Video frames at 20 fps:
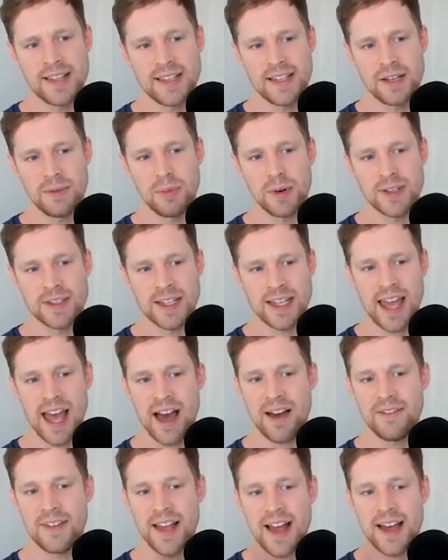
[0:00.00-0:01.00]
did want to
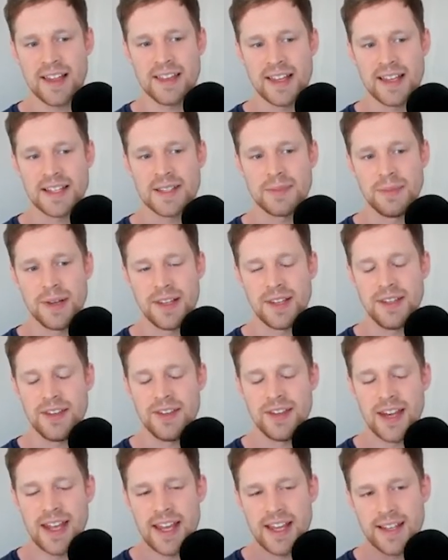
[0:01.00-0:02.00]
caveat this with
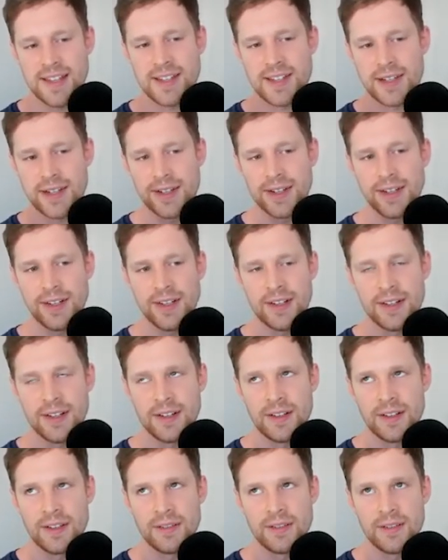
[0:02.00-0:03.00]
you need to
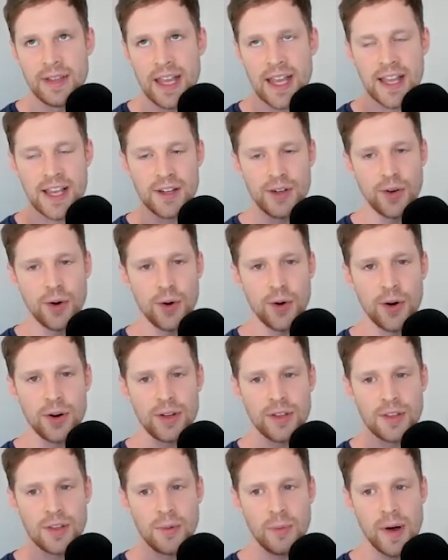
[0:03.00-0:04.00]

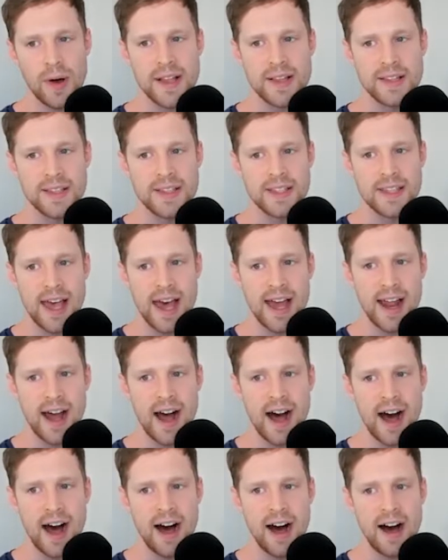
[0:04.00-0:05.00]
ignore the ones that
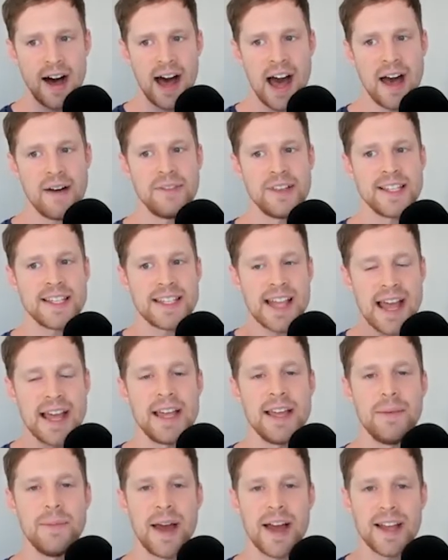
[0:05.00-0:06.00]
have a
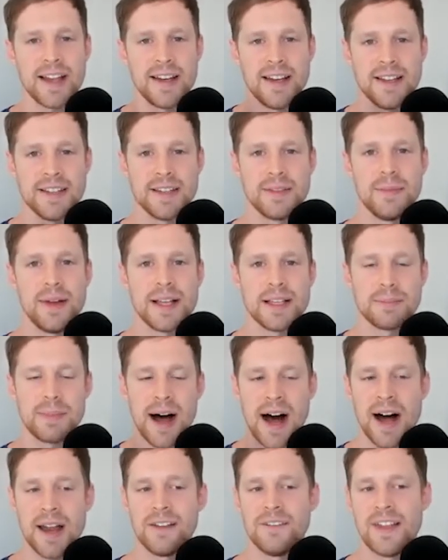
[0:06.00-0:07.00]
staking mechanism as
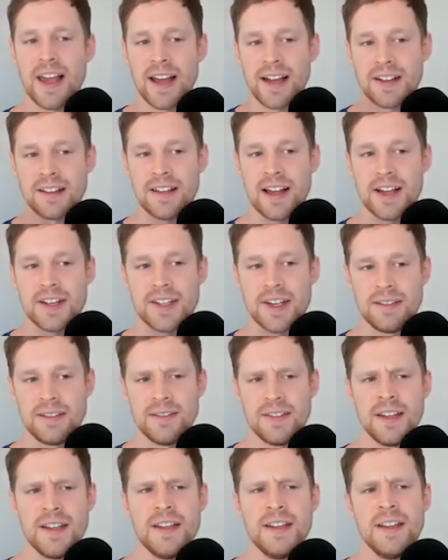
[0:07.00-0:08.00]
part of their
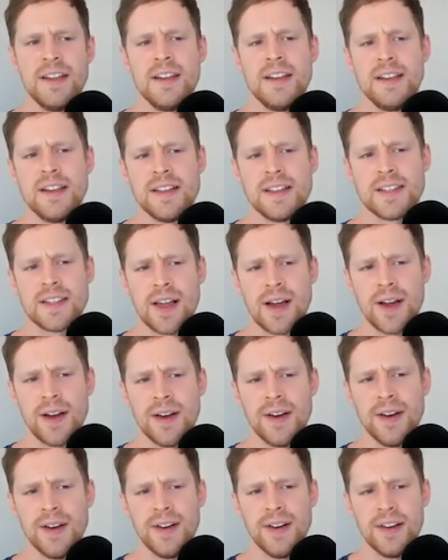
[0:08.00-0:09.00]
collection.
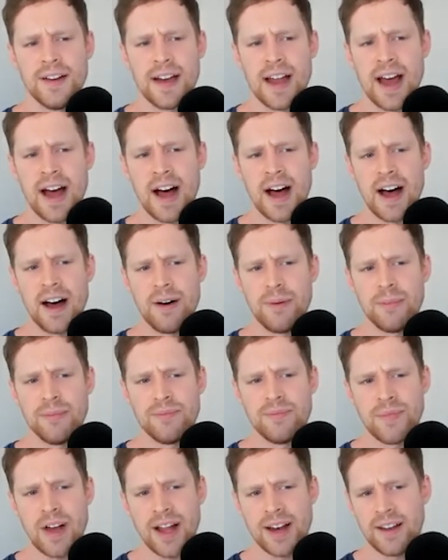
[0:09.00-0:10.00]
So
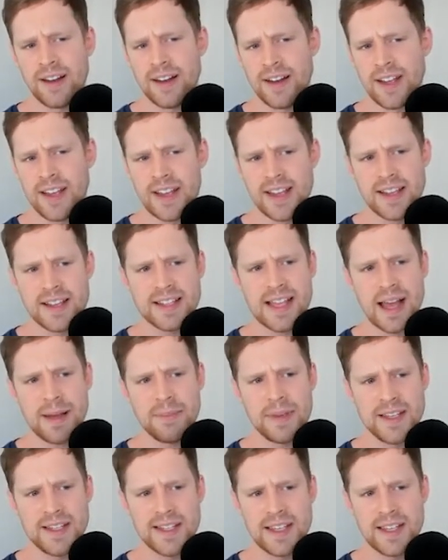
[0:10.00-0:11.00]
I know here
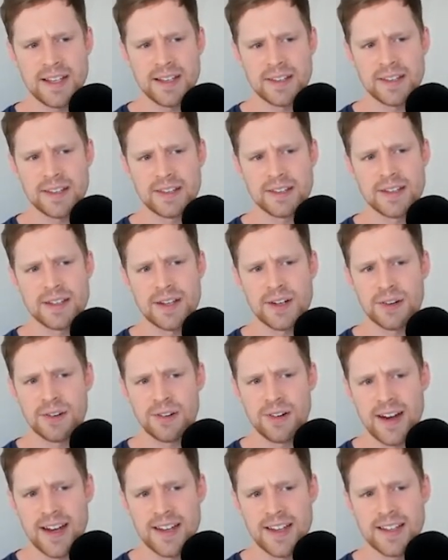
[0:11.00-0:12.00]
Sappy Seals,
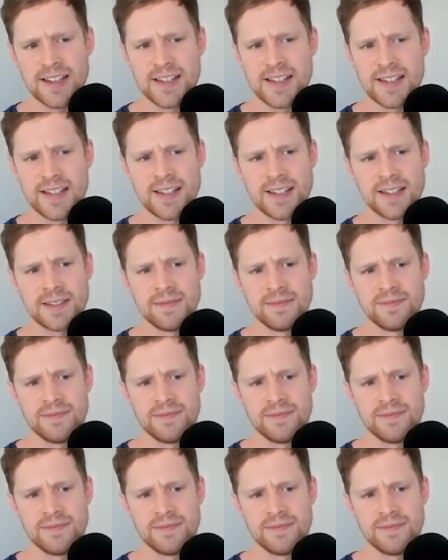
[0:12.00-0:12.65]
Critters,